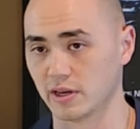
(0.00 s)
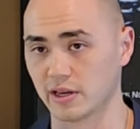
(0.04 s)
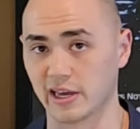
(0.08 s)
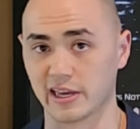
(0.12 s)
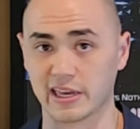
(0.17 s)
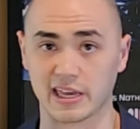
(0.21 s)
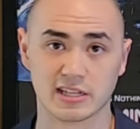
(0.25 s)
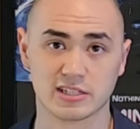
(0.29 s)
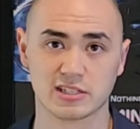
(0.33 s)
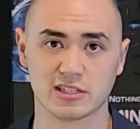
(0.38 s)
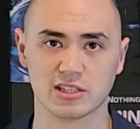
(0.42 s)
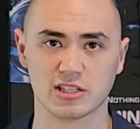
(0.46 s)
I
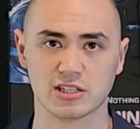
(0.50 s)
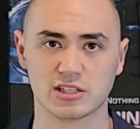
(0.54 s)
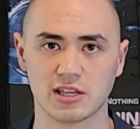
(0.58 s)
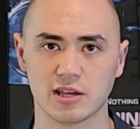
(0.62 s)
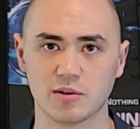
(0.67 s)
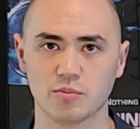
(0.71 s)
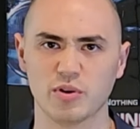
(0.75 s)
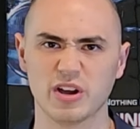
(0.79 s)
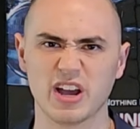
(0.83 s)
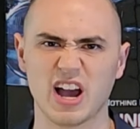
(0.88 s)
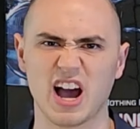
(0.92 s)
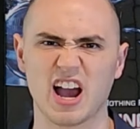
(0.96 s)
guess in the
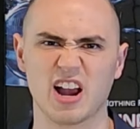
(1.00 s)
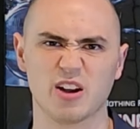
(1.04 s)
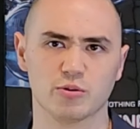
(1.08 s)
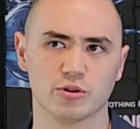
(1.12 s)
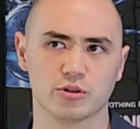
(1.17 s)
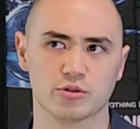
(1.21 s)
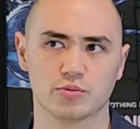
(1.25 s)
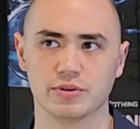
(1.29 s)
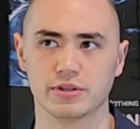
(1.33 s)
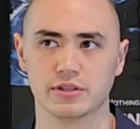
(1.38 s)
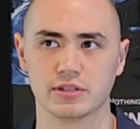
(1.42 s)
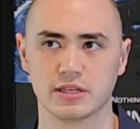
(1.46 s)
same way
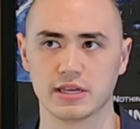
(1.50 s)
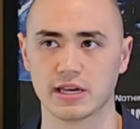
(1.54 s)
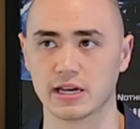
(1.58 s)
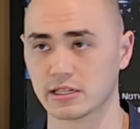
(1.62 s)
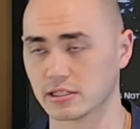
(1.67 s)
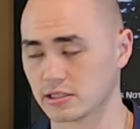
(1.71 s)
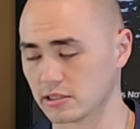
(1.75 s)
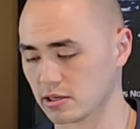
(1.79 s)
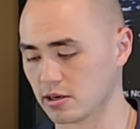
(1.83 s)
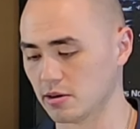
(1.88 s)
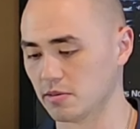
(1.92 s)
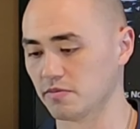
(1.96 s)
Irish whiskey
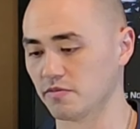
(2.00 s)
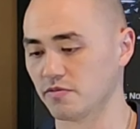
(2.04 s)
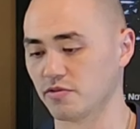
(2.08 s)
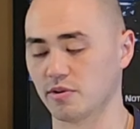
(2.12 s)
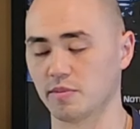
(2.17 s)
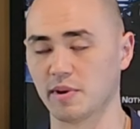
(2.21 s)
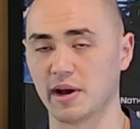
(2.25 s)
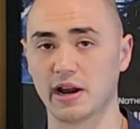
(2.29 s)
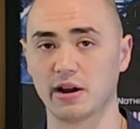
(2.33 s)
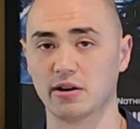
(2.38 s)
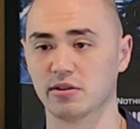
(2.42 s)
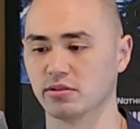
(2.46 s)
has to come
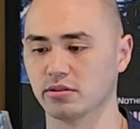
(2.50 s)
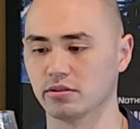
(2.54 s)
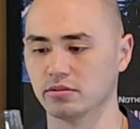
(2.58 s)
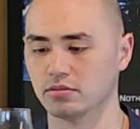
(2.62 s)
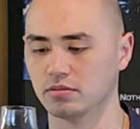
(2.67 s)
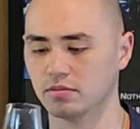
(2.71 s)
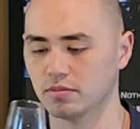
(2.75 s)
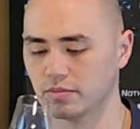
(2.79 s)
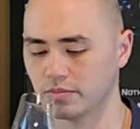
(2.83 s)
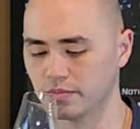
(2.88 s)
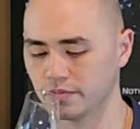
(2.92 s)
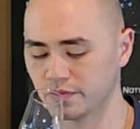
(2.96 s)
from Ireland.
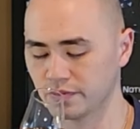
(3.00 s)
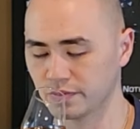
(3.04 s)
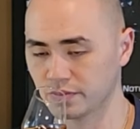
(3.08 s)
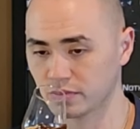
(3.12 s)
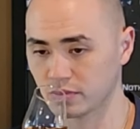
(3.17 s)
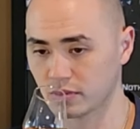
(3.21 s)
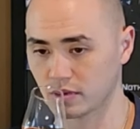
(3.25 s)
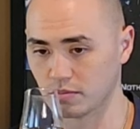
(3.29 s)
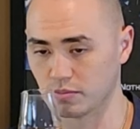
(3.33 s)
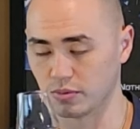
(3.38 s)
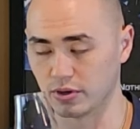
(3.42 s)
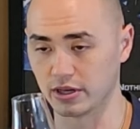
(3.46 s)

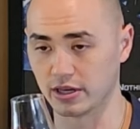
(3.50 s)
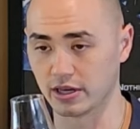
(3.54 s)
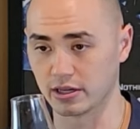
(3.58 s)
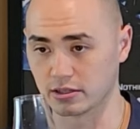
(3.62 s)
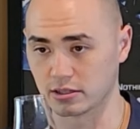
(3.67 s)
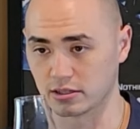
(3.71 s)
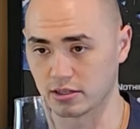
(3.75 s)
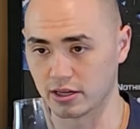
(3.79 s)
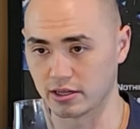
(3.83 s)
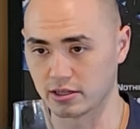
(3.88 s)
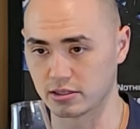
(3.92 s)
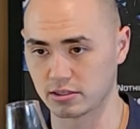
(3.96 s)
But
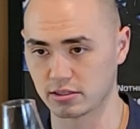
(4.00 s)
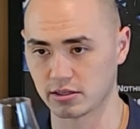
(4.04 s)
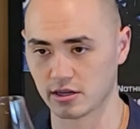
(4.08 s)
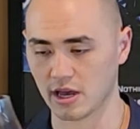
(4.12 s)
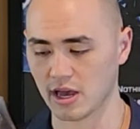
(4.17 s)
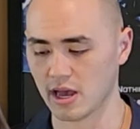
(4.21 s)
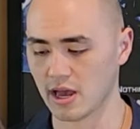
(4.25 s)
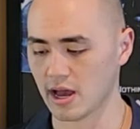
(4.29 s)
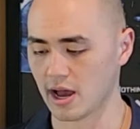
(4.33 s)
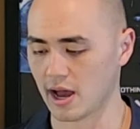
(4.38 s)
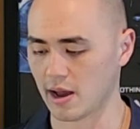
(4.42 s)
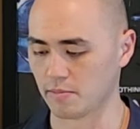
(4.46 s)
yes,
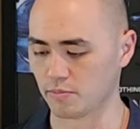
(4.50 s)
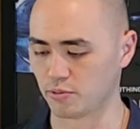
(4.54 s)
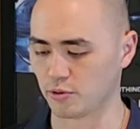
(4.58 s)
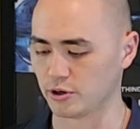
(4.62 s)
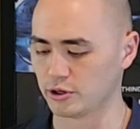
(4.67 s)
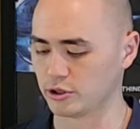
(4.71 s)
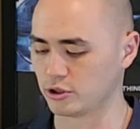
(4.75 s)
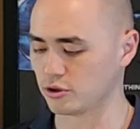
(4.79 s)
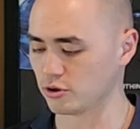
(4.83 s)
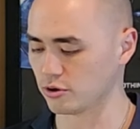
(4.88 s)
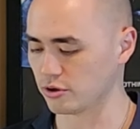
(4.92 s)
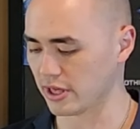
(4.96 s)
I'm
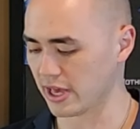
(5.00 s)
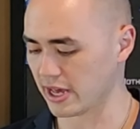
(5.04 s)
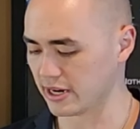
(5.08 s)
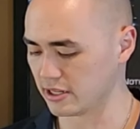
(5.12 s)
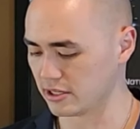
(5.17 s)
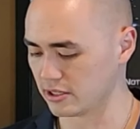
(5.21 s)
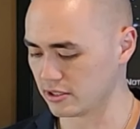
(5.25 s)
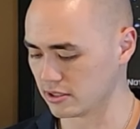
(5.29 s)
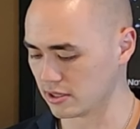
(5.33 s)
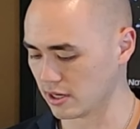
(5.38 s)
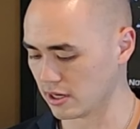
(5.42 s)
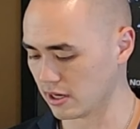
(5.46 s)
pretty sure that
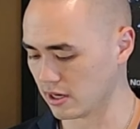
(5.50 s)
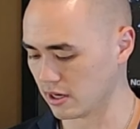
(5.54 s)
is